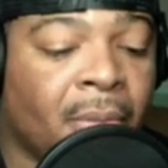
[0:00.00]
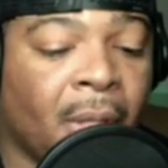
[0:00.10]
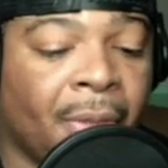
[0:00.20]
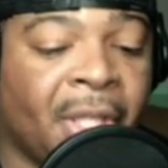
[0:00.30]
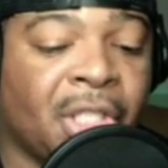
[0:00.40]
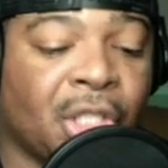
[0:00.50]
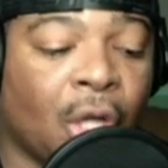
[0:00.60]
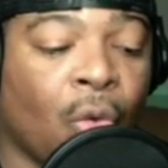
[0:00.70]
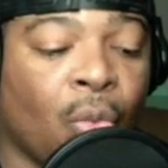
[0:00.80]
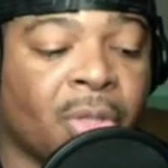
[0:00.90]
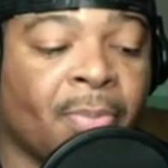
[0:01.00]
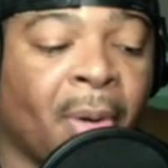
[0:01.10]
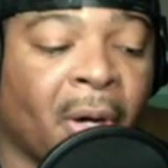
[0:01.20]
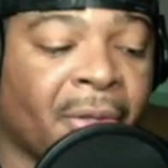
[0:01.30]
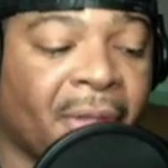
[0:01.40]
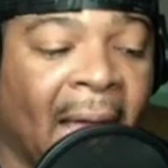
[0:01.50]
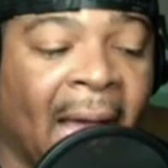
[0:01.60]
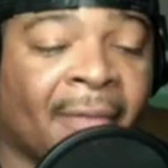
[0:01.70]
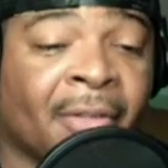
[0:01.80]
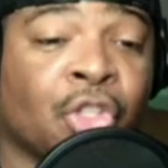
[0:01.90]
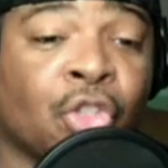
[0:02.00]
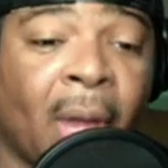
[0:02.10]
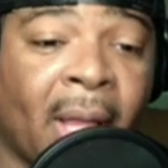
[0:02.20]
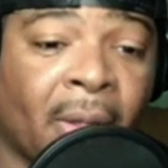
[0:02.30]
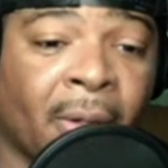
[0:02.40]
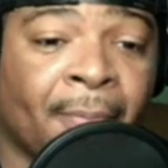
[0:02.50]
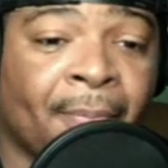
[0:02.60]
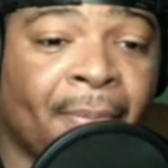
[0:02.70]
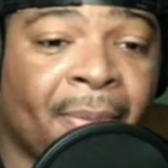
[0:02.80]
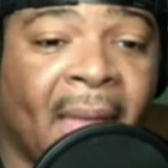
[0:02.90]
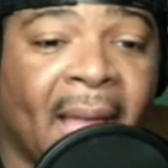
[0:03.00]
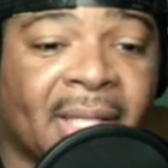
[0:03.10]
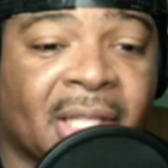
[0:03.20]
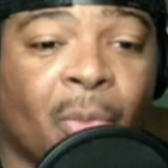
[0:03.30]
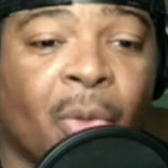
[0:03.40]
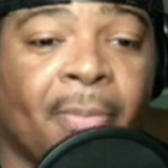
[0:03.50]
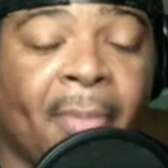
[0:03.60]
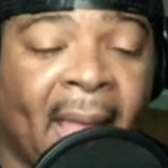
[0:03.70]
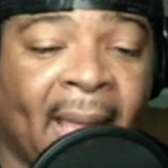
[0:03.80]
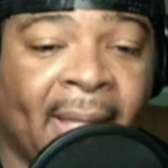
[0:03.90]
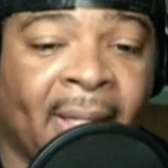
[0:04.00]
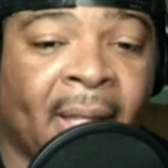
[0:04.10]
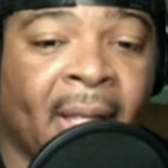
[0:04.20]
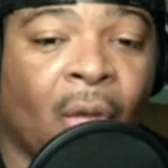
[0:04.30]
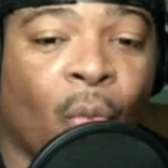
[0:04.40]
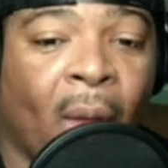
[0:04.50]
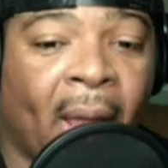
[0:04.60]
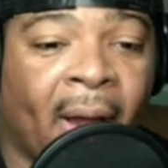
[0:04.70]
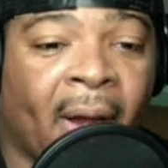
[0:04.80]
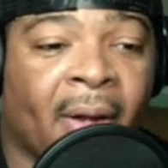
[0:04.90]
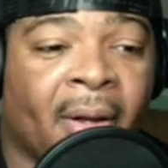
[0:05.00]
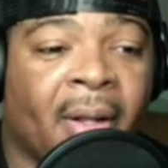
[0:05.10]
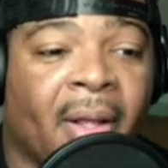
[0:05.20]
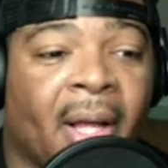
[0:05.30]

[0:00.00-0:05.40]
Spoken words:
This show was birthed out of a trailer that someone made where,